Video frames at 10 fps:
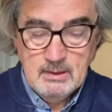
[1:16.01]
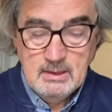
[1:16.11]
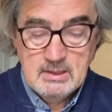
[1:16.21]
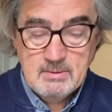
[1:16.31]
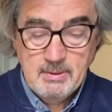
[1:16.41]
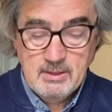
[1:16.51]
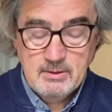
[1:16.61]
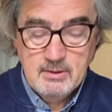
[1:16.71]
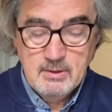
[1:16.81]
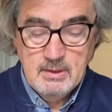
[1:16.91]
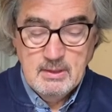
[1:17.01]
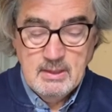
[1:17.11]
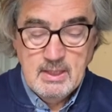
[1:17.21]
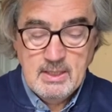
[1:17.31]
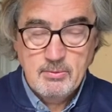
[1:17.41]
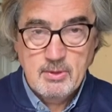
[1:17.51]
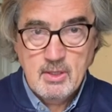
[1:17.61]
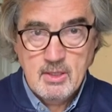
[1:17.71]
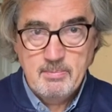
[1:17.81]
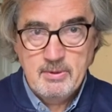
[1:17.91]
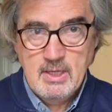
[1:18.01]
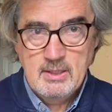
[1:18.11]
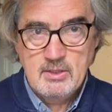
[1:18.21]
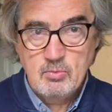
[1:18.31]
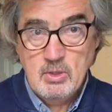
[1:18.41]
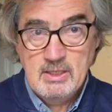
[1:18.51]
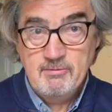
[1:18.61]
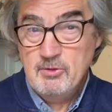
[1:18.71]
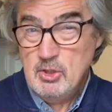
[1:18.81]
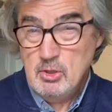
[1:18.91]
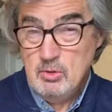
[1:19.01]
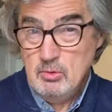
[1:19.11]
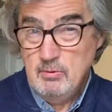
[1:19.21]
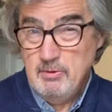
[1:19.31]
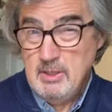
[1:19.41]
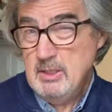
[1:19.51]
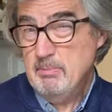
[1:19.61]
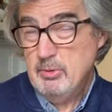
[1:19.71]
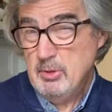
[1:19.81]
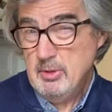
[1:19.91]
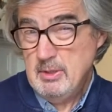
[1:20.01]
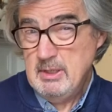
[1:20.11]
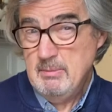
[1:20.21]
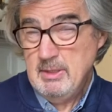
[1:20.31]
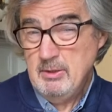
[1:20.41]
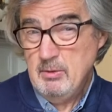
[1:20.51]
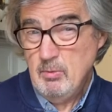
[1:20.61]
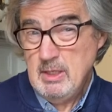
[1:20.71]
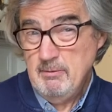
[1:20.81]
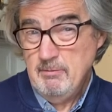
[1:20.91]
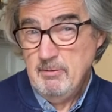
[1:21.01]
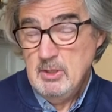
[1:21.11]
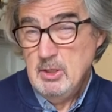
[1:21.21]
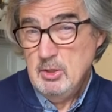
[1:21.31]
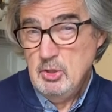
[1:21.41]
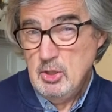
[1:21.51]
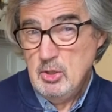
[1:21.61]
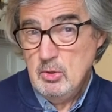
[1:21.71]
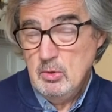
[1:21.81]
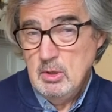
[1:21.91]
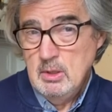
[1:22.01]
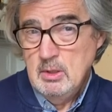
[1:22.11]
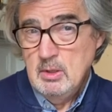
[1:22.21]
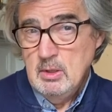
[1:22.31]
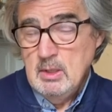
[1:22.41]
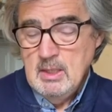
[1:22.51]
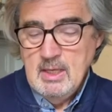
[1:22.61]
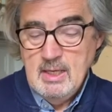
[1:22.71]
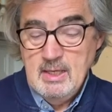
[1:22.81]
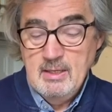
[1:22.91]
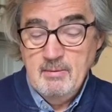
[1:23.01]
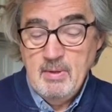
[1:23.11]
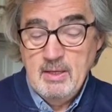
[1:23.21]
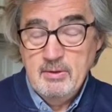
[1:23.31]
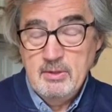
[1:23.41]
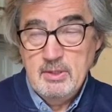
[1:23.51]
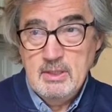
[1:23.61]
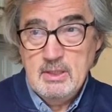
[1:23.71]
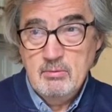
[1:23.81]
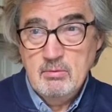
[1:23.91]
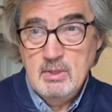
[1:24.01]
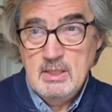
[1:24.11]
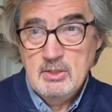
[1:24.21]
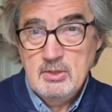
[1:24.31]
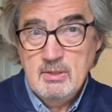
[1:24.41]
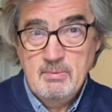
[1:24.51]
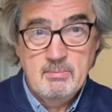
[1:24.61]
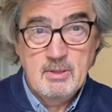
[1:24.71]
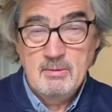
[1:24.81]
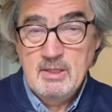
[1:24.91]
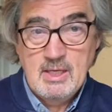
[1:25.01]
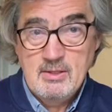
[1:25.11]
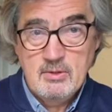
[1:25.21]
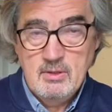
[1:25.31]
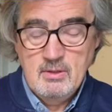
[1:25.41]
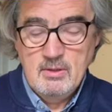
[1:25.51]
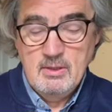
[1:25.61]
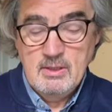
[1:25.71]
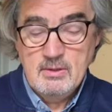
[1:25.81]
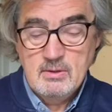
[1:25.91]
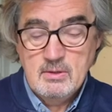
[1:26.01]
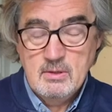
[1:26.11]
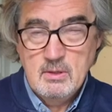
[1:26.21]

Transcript: It is about Edward Hopper and his wife, Jo, very importantly about the wife, Jo, and the relationship, among a thousand other things,